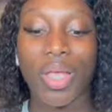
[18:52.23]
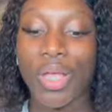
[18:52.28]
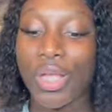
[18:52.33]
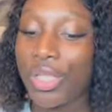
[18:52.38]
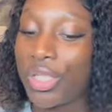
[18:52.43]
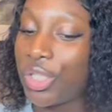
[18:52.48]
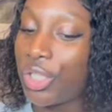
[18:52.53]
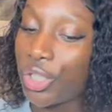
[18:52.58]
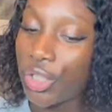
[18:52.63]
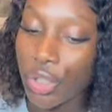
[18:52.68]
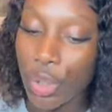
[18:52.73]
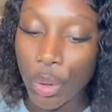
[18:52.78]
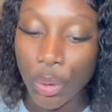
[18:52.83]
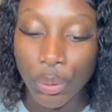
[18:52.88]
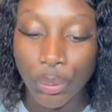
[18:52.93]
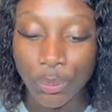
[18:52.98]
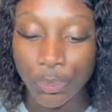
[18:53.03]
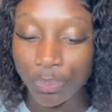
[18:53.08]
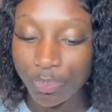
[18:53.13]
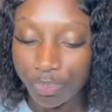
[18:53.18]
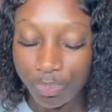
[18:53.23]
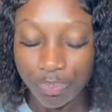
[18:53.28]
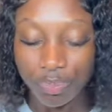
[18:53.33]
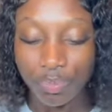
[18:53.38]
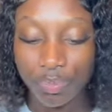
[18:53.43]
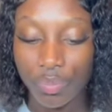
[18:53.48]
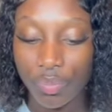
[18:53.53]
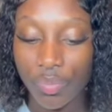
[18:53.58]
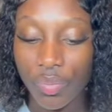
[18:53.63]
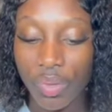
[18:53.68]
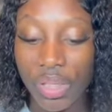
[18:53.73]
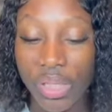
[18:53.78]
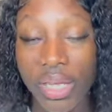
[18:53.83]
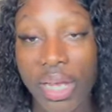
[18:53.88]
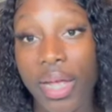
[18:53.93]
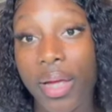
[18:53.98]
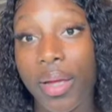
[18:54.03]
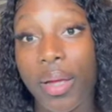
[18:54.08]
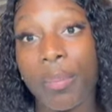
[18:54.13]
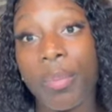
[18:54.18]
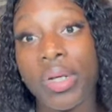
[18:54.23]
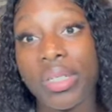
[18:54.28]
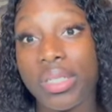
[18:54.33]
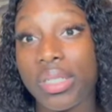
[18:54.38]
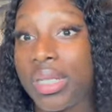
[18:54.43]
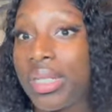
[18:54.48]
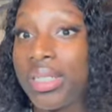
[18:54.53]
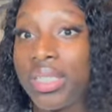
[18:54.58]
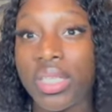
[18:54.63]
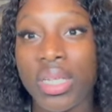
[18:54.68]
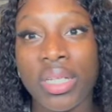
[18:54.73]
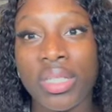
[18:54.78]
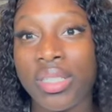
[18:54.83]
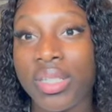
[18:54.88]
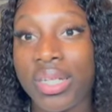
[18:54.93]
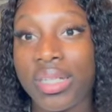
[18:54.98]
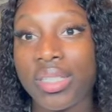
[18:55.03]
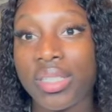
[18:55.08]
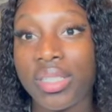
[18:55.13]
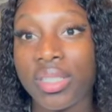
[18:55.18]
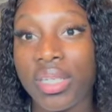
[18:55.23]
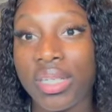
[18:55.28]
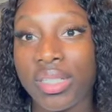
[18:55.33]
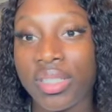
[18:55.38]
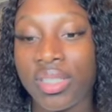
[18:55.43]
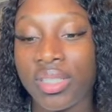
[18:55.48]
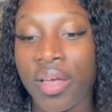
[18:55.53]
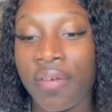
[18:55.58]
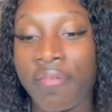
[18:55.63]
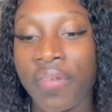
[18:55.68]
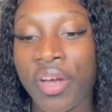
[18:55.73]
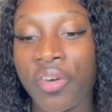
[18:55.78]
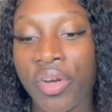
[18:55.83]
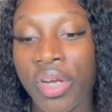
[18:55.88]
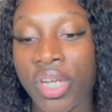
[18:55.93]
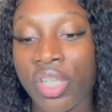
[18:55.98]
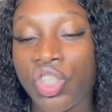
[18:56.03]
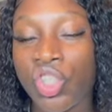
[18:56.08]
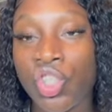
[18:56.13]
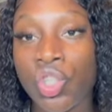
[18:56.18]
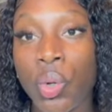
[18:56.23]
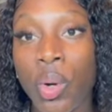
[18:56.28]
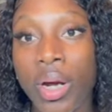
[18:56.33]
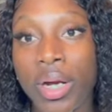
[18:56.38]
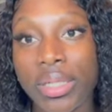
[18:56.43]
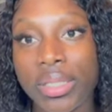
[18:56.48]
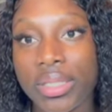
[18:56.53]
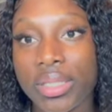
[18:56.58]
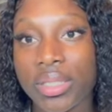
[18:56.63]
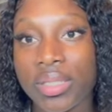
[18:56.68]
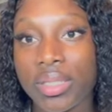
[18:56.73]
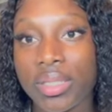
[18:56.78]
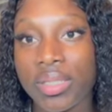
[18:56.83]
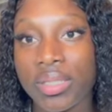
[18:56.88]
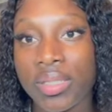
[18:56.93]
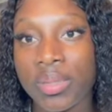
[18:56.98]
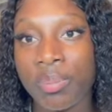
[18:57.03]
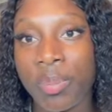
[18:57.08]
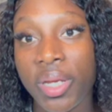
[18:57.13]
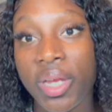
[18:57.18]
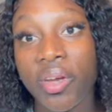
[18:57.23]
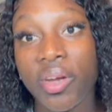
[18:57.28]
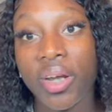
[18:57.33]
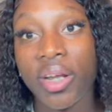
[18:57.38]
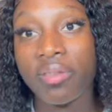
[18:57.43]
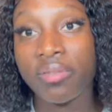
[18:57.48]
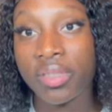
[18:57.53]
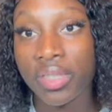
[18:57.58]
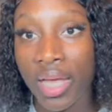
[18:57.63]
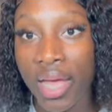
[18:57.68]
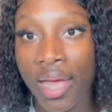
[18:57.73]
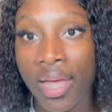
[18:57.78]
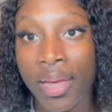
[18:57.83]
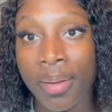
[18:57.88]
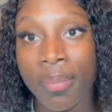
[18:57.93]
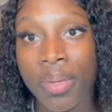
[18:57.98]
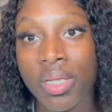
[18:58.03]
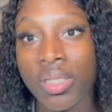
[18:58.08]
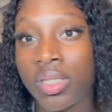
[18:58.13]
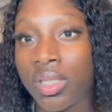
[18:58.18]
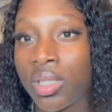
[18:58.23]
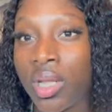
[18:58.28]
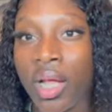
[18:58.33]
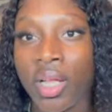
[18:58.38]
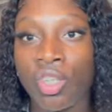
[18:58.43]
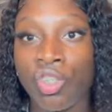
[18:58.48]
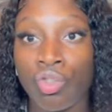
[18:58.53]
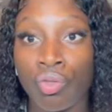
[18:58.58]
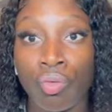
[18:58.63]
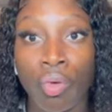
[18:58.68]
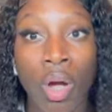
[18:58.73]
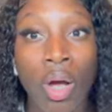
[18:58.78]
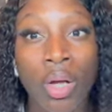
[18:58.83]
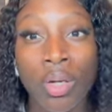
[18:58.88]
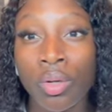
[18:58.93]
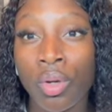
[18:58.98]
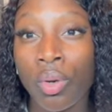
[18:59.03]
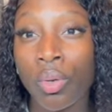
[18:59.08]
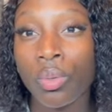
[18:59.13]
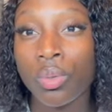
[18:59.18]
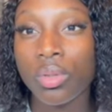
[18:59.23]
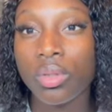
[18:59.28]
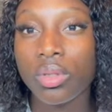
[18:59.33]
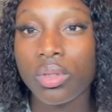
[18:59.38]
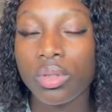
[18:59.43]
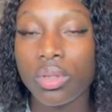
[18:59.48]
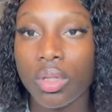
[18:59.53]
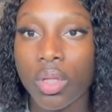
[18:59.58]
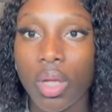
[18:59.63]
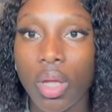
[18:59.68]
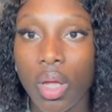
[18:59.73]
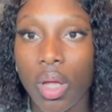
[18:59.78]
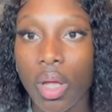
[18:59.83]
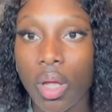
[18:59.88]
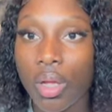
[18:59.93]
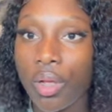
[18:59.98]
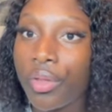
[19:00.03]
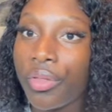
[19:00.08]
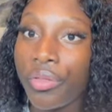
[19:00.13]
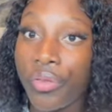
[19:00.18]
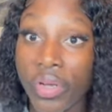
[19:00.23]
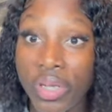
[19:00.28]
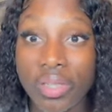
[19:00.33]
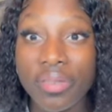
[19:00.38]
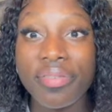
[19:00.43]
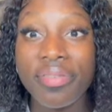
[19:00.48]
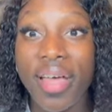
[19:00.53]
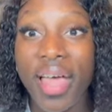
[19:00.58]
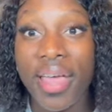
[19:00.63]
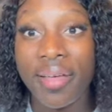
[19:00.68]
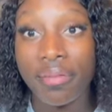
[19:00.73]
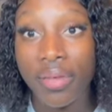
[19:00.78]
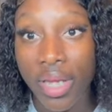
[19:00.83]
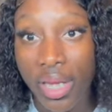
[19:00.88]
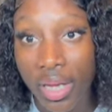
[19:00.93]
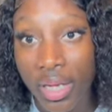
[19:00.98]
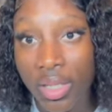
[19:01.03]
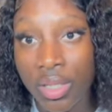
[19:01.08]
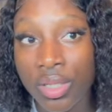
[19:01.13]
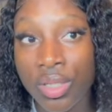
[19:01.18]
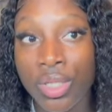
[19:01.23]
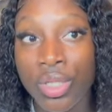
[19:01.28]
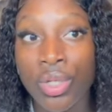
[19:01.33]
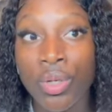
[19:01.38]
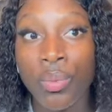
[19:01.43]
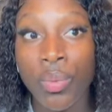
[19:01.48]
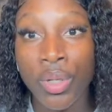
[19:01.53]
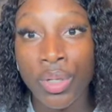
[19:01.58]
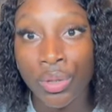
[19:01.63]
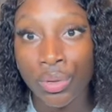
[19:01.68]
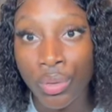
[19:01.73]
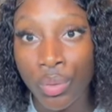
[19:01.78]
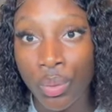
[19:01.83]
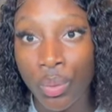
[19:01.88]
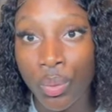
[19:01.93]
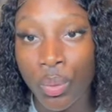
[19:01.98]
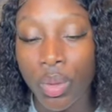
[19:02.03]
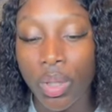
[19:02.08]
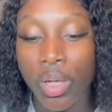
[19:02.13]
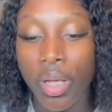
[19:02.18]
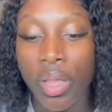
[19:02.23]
So yeah, but it's a very short period of time. It's not drawn out. 3 to 5 days, you will know